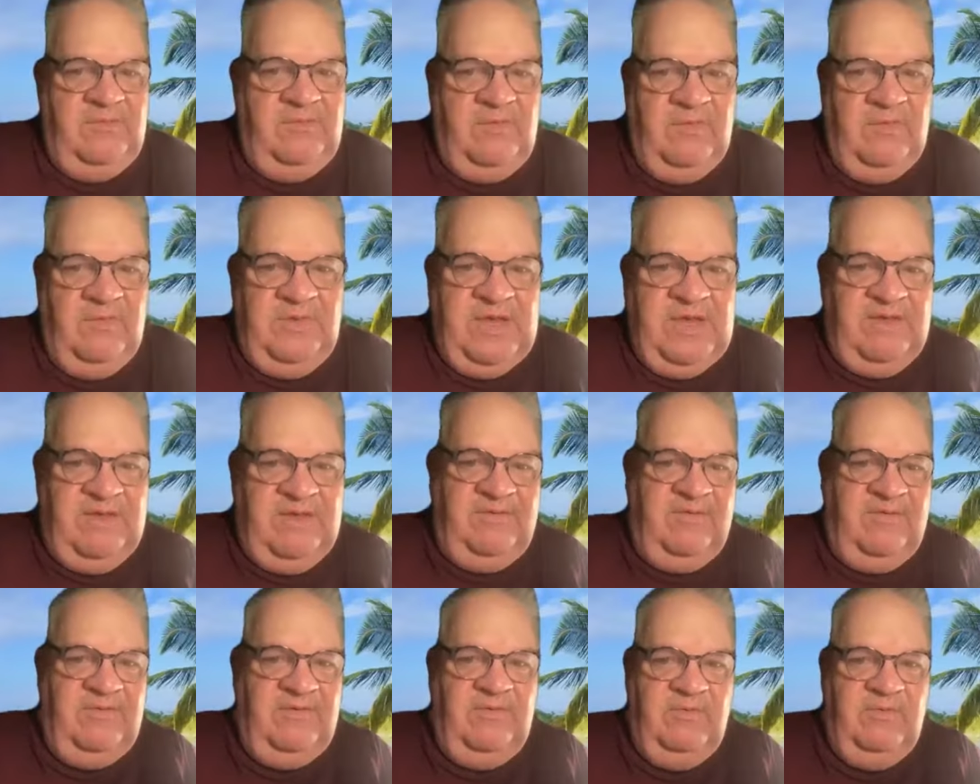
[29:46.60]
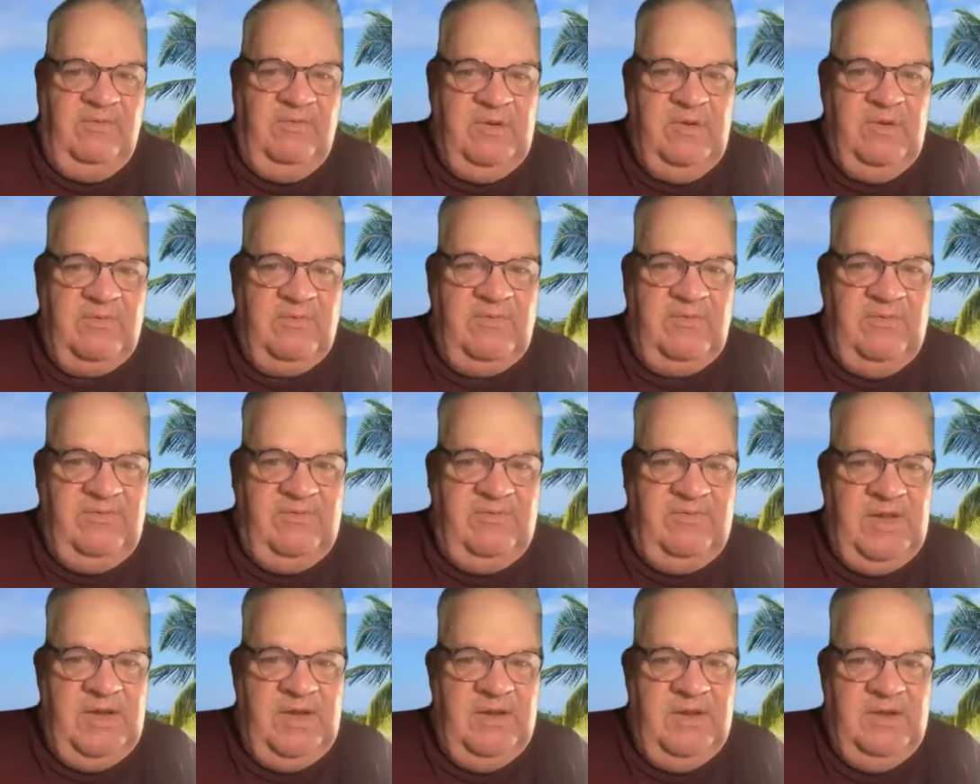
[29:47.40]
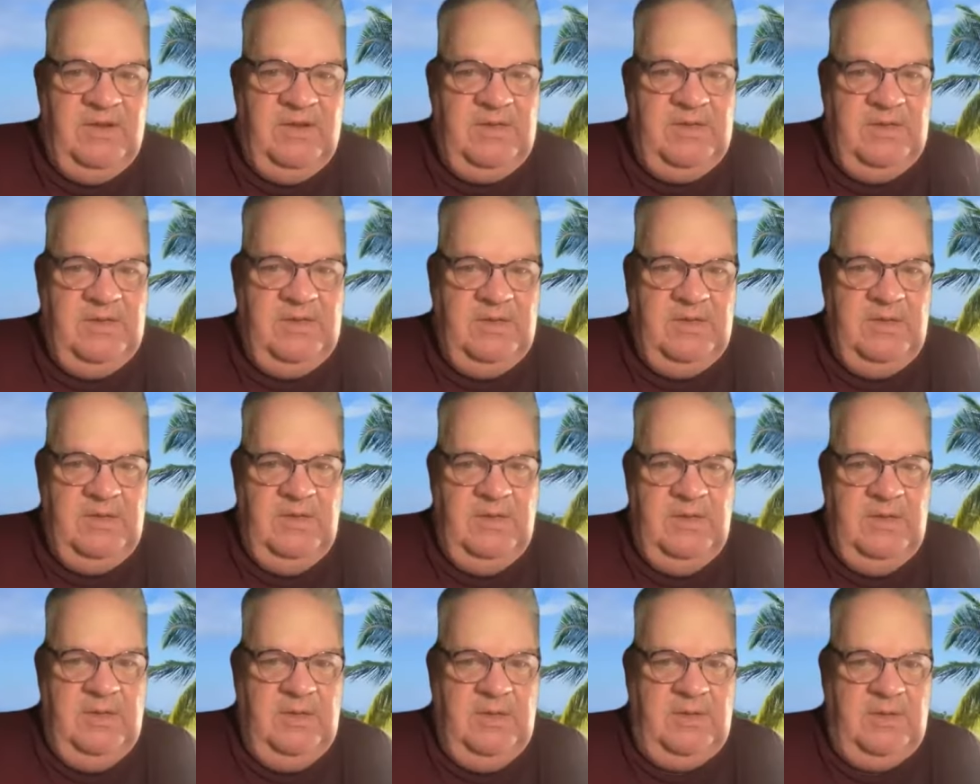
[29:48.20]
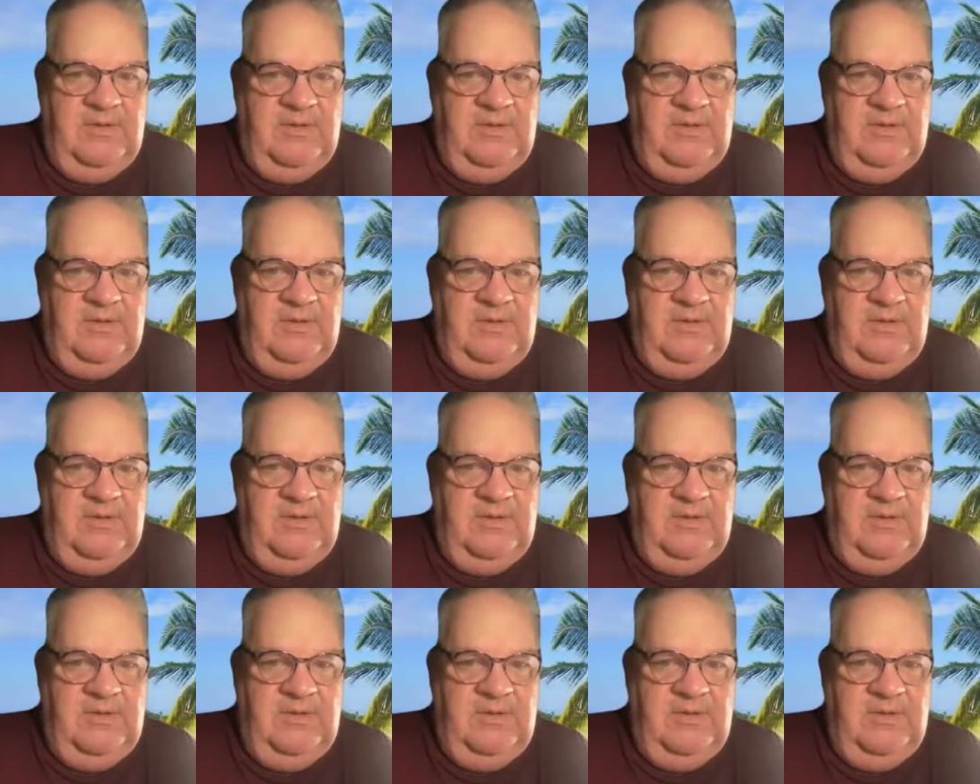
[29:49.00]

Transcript: well, this is real Christianity. Yes.